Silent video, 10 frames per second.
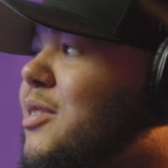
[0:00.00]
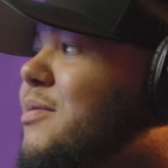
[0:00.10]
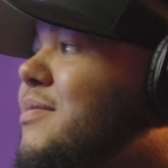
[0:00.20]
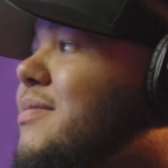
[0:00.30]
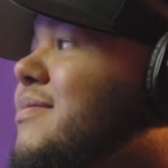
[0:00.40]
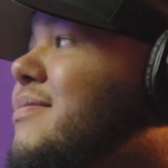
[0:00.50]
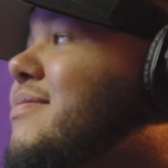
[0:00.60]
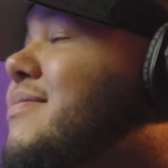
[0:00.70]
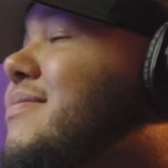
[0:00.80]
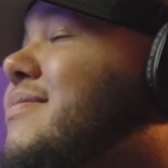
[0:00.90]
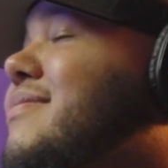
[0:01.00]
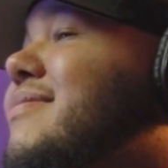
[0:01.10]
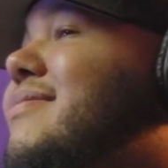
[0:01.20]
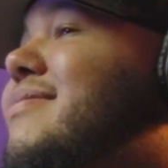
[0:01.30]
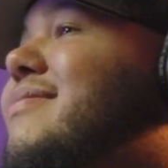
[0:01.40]

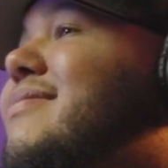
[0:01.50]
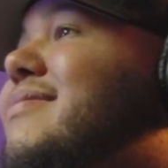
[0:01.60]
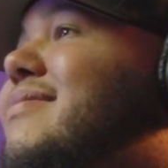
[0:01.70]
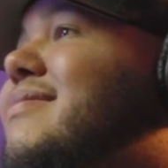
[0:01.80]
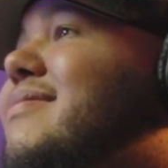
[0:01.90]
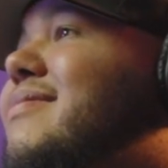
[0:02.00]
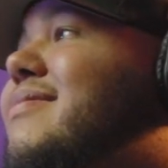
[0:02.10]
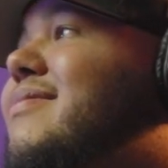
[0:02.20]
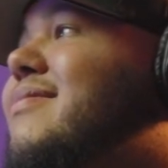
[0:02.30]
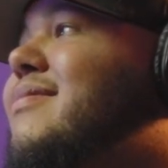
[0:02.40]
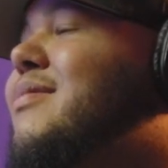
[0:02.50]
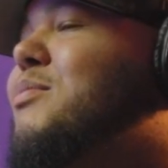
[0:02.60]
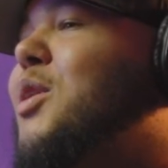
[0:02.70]
Mm.